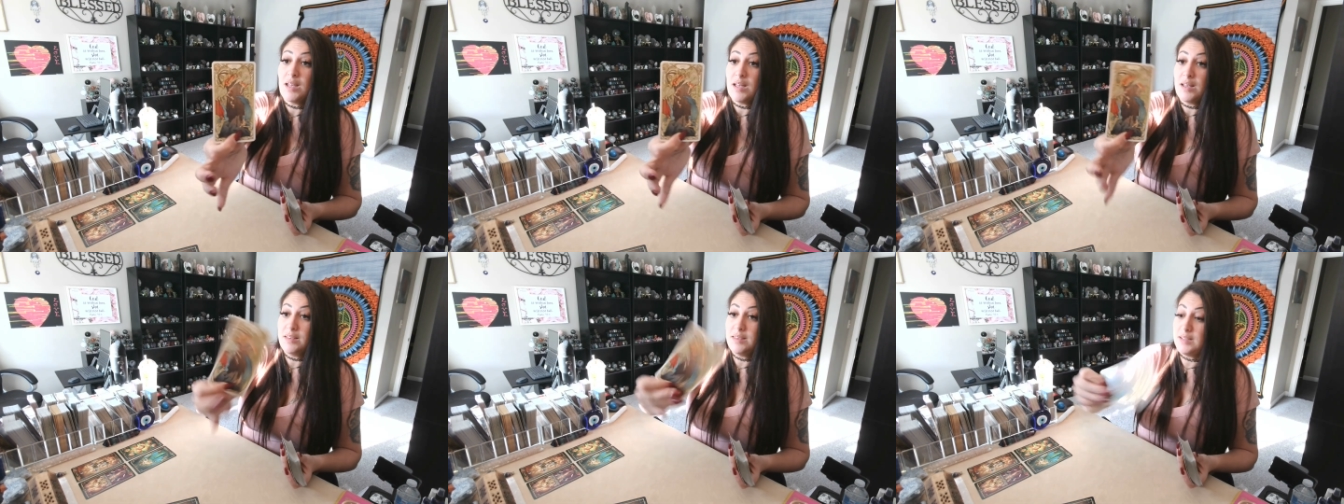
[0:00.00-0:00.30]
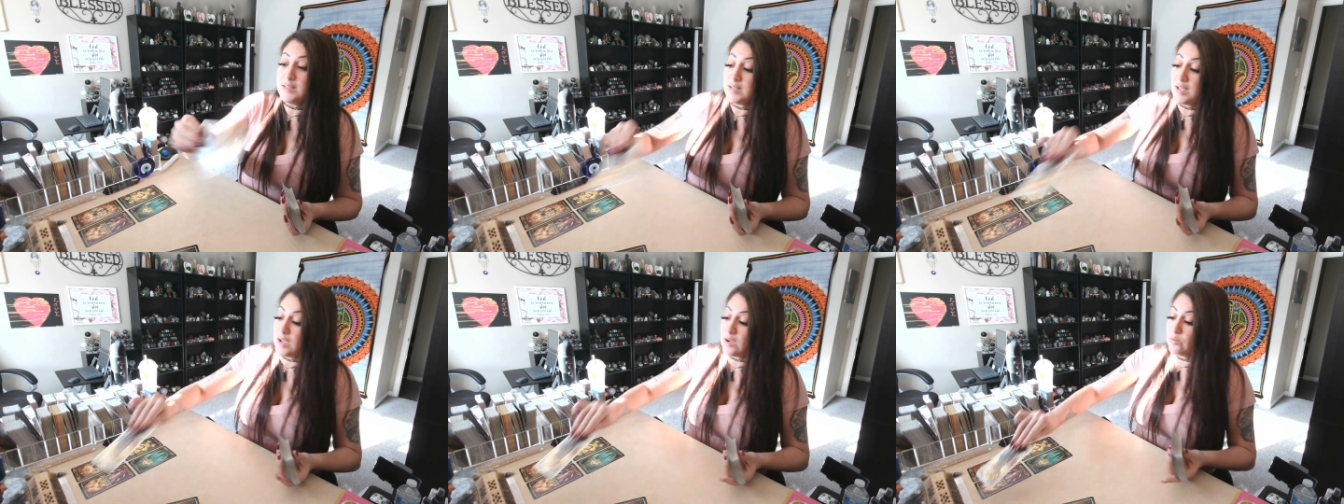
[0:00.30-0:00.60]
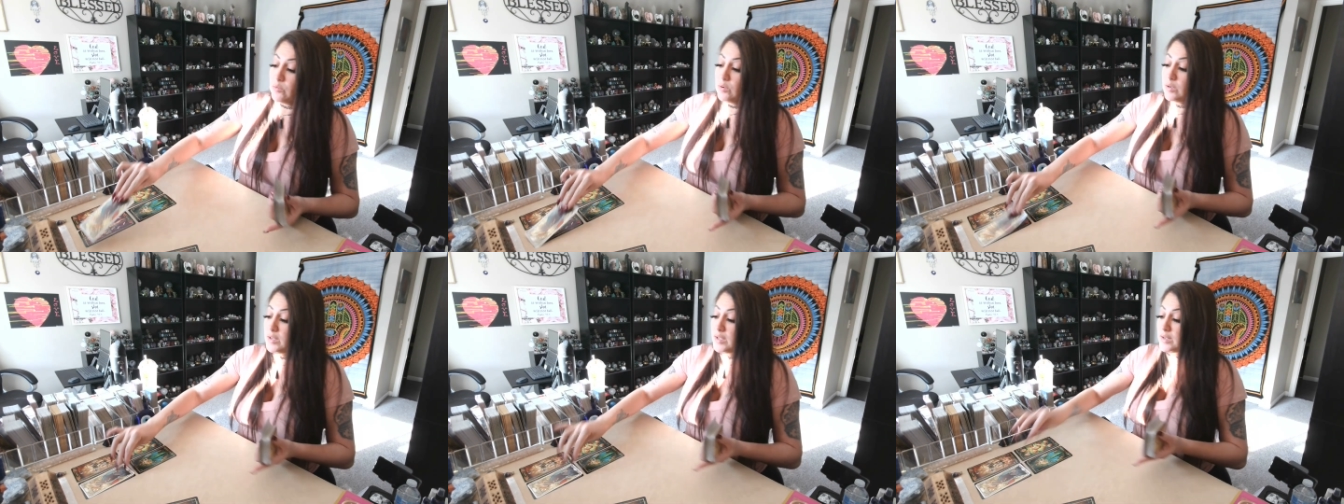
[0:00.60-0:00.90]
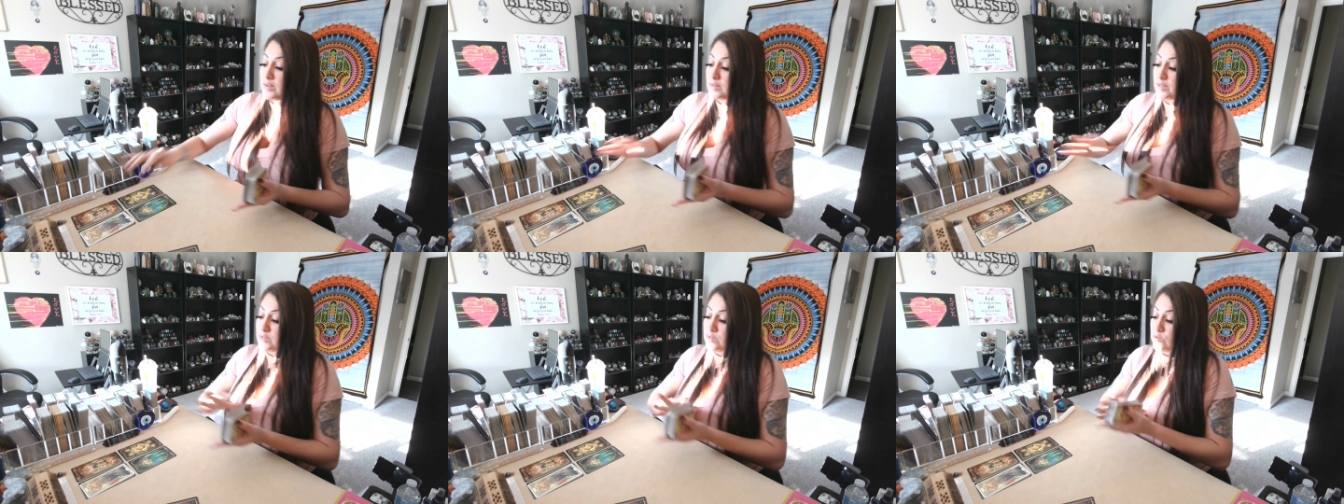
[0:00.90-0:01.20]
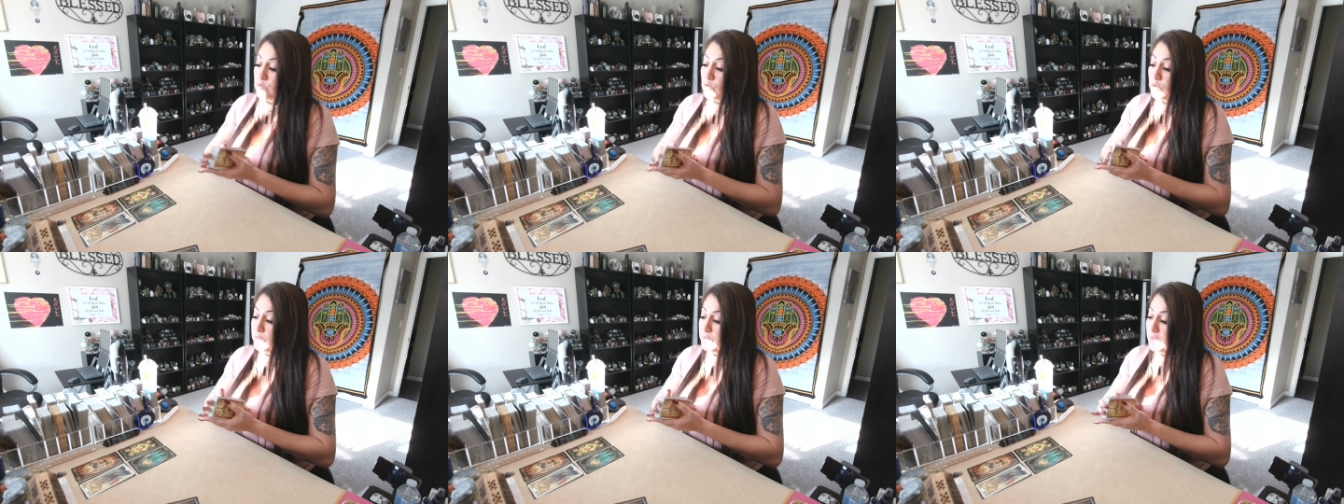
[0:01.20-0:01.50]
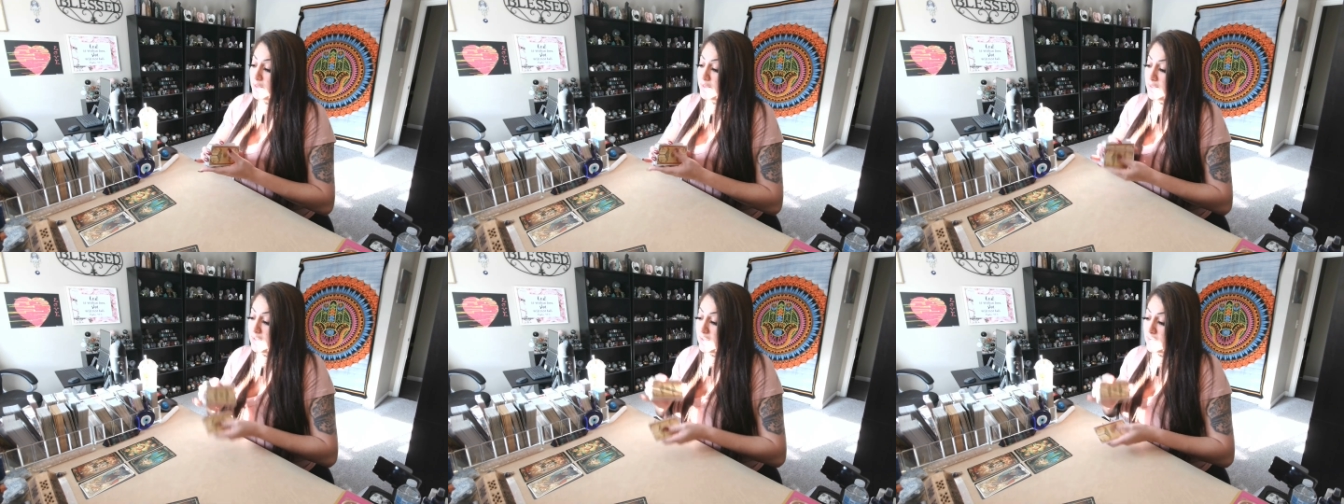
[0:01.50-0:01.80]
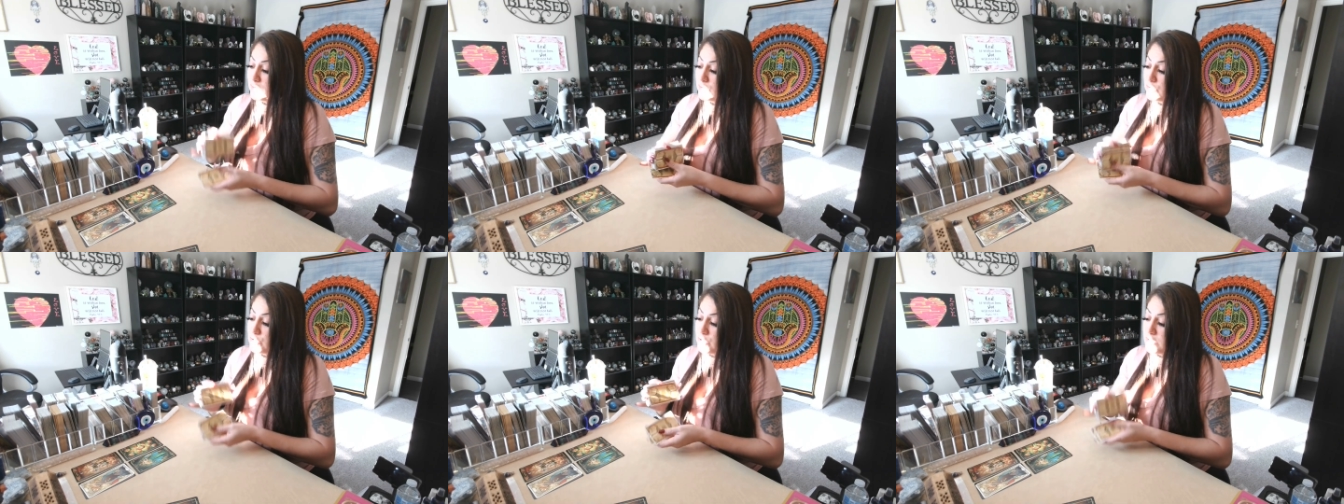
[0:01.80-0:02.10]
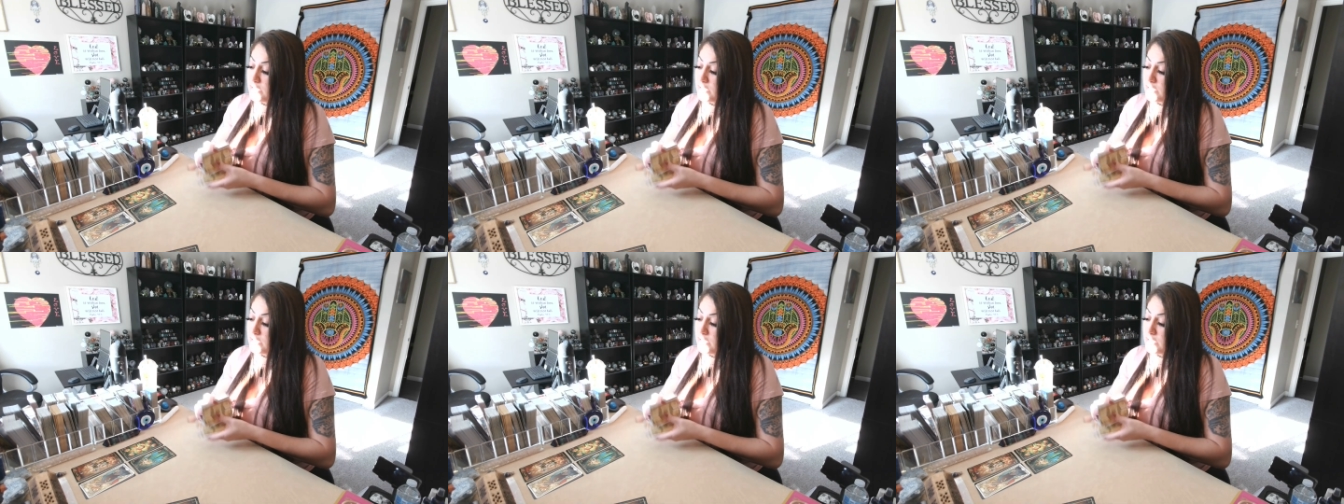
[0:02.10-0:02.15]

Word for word: the Tower, Aries, Scorpionic energy.